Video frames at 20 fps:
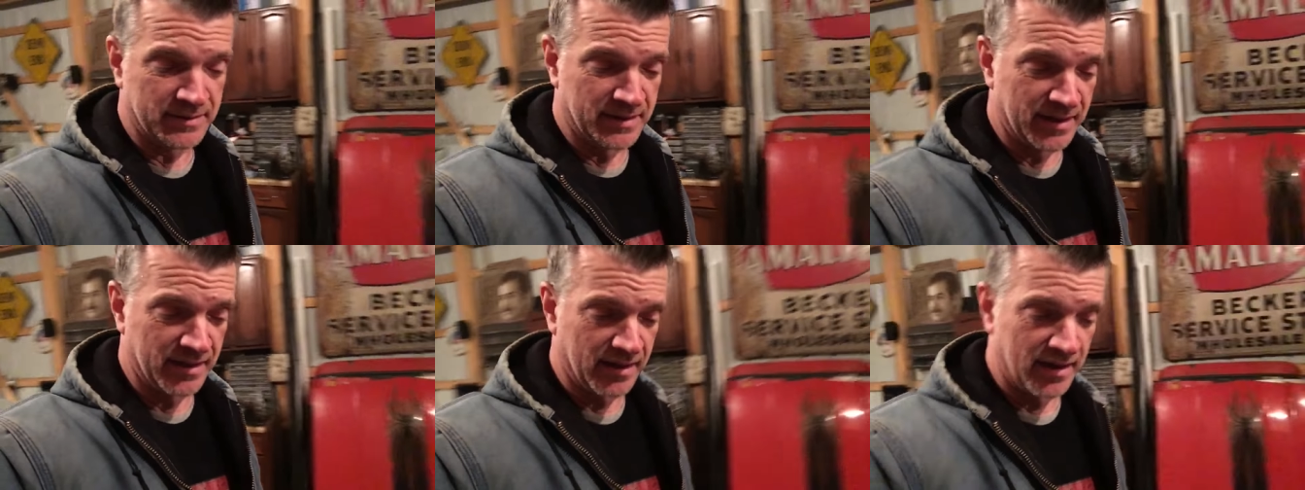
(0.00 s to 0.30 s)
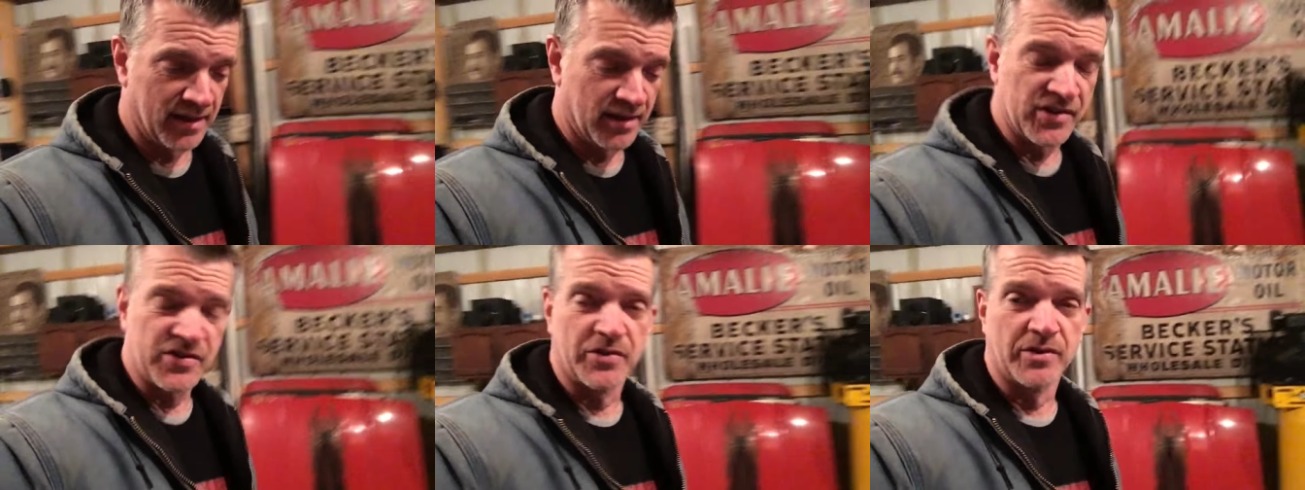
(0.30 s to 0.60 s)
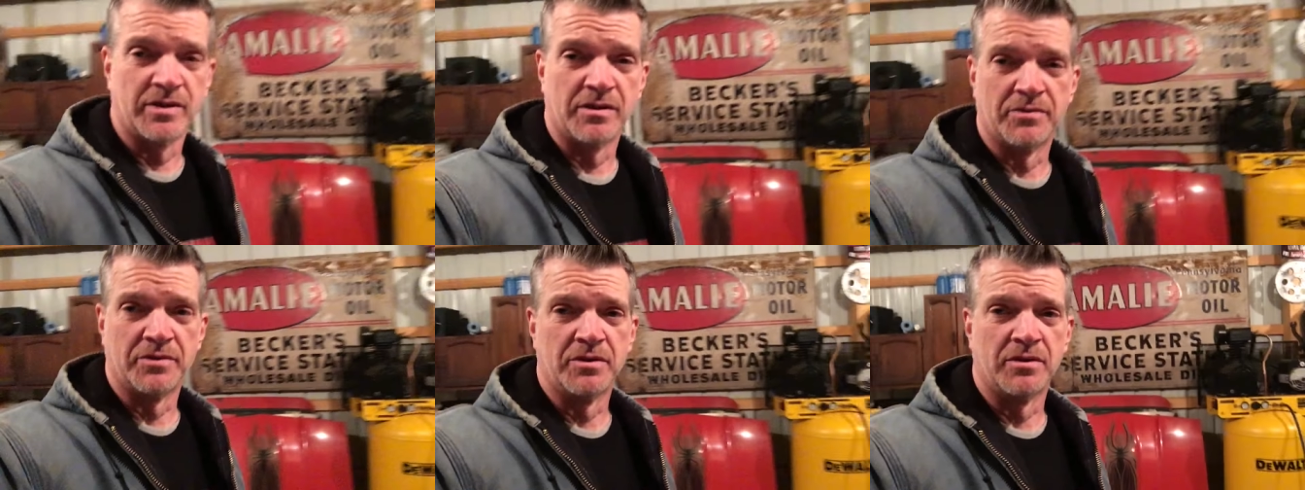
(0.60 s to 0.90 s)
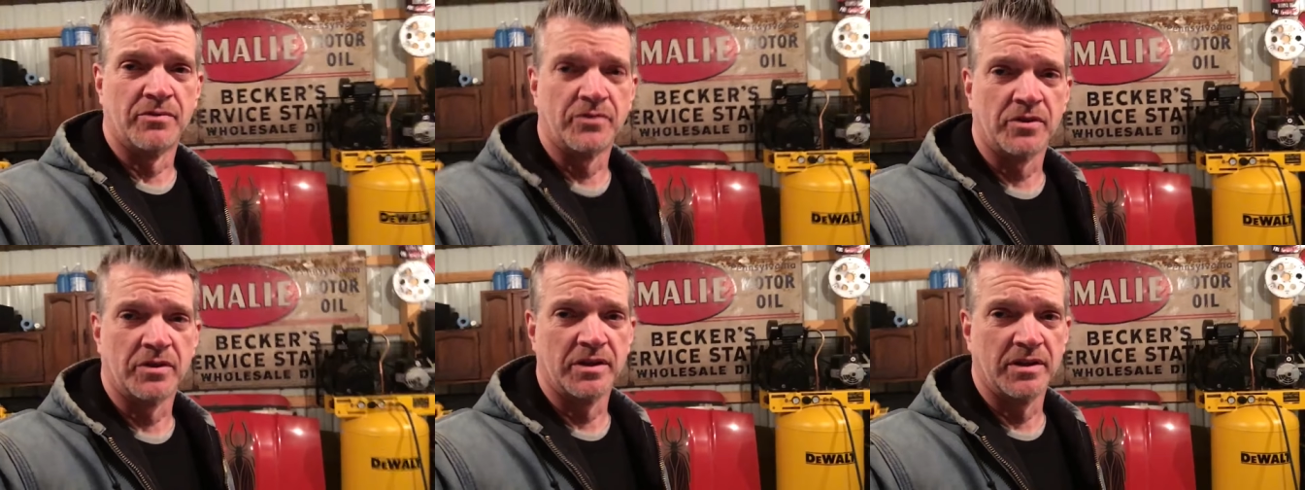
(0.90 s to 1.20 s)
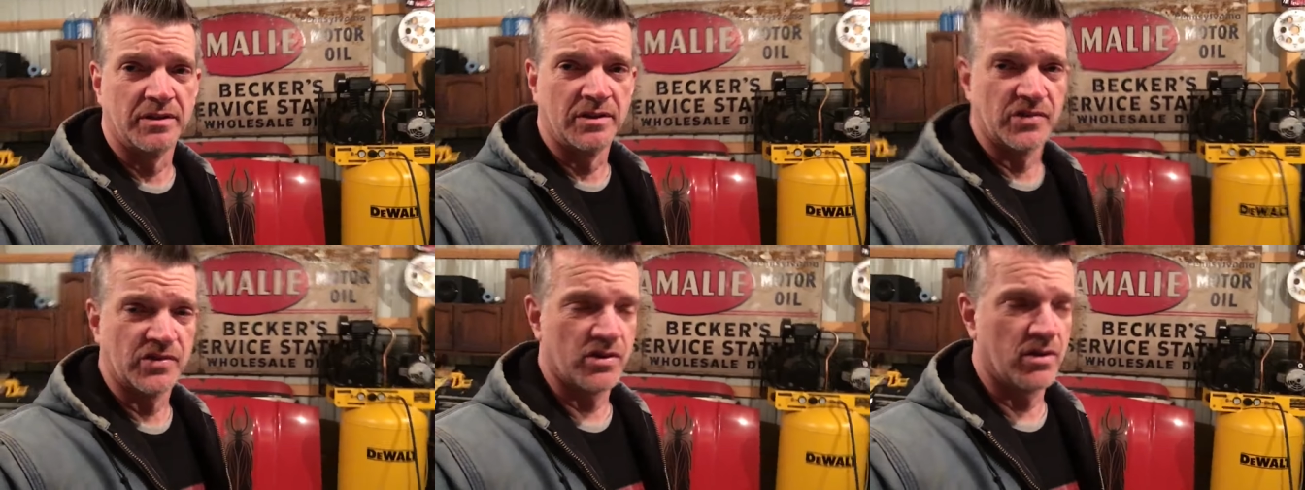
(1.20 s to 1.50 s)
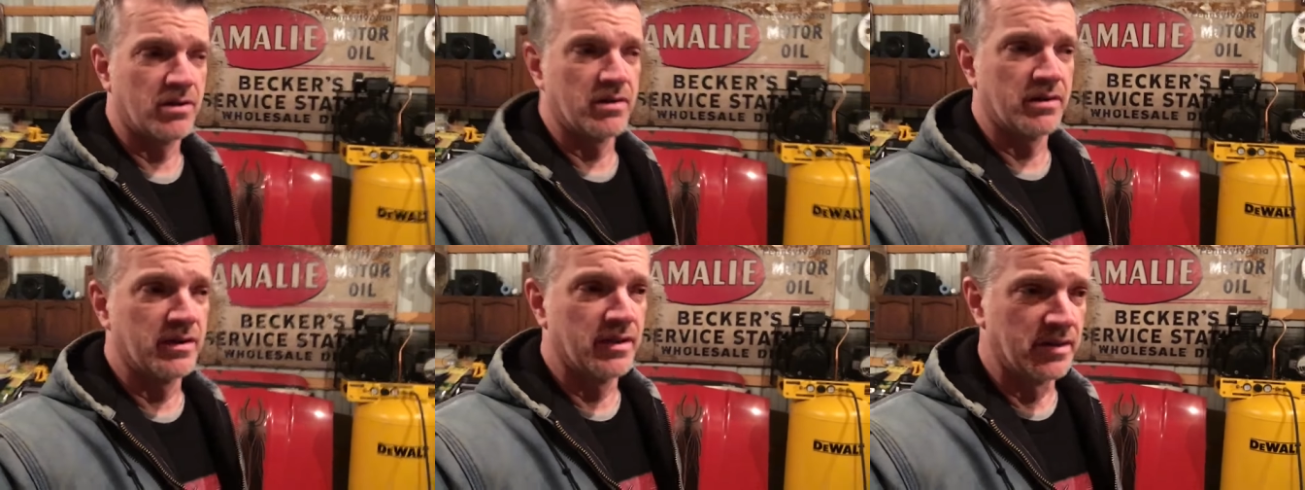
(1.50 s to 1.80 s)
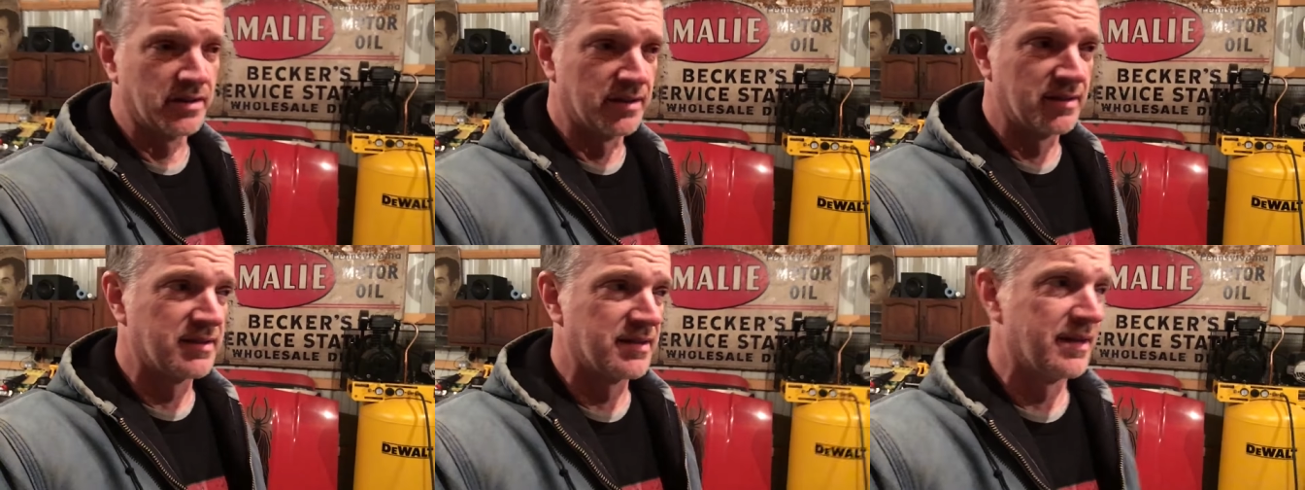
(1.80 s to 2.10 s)
I honestly don't know if we're gonna get this car
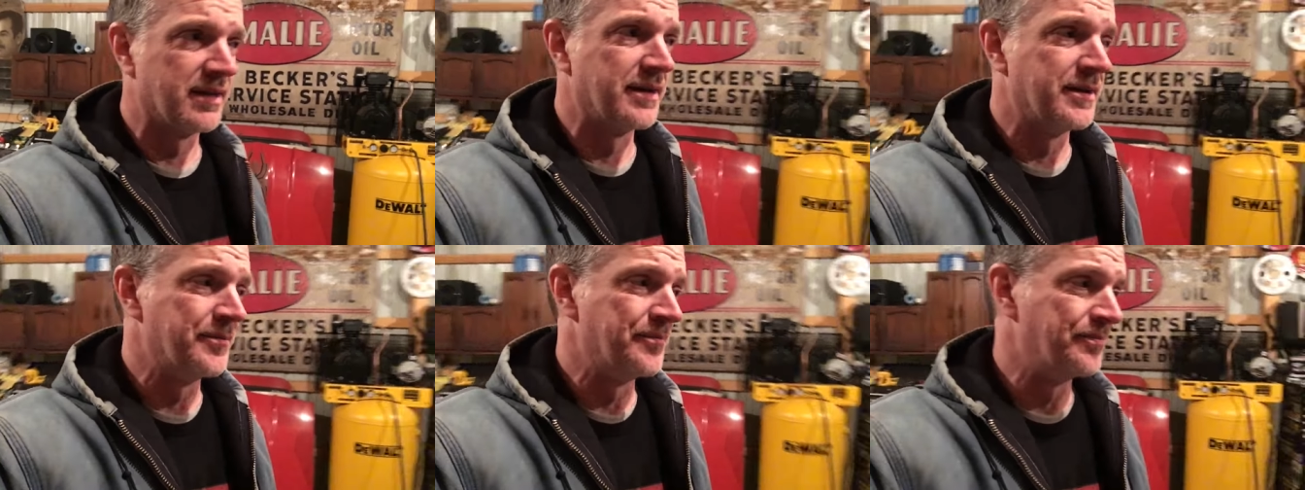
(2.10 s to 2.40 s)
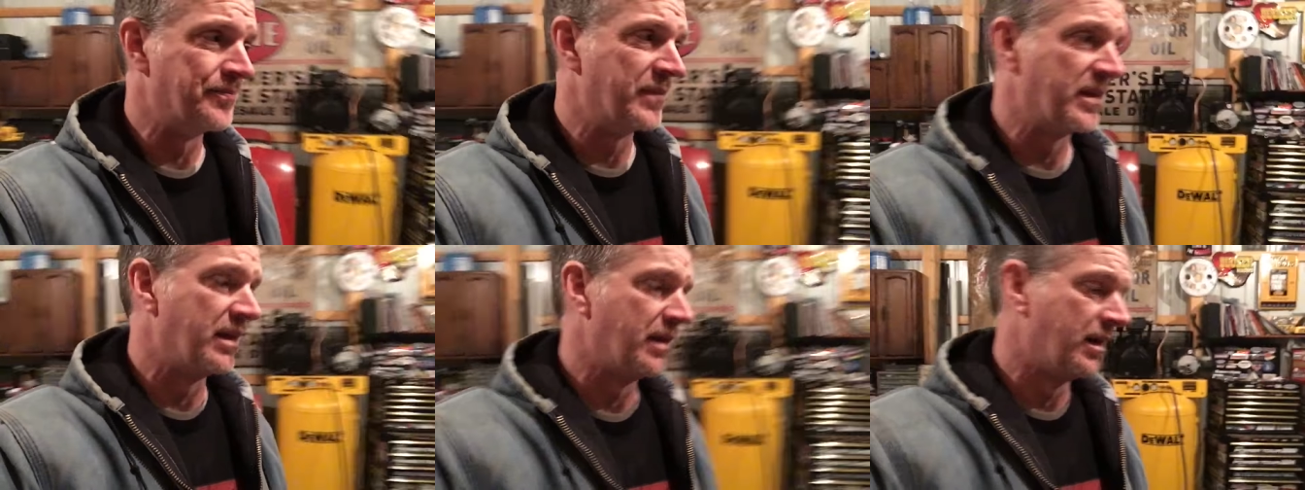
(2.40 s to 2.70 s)
done in time,